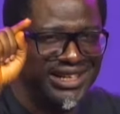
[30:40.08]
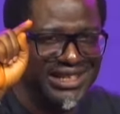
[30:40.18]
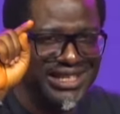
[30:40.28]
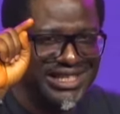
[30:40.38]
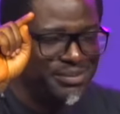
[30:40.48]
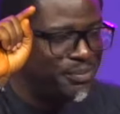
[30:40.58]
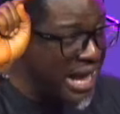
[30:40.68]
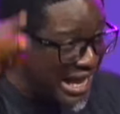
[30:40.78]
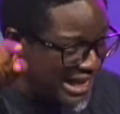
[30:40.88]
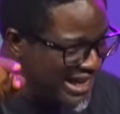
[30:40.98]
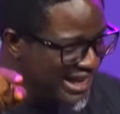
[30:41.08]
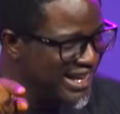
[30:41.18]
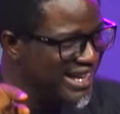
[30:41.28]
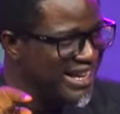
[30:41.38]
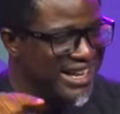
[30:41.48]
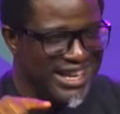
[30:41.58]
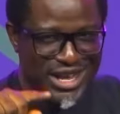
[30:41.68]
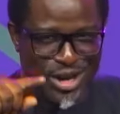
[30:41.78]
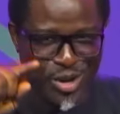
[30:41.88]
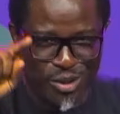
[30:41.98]
speck
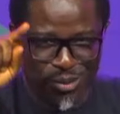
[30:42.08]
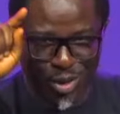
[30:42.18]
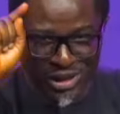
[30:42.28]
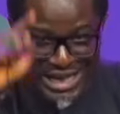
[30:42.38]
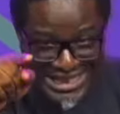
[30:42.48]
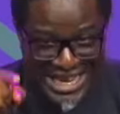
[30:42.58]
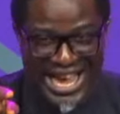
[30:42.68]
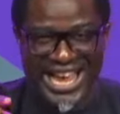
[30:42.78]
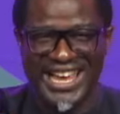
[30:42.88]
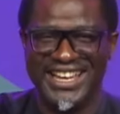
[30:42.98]
in your brother's eye,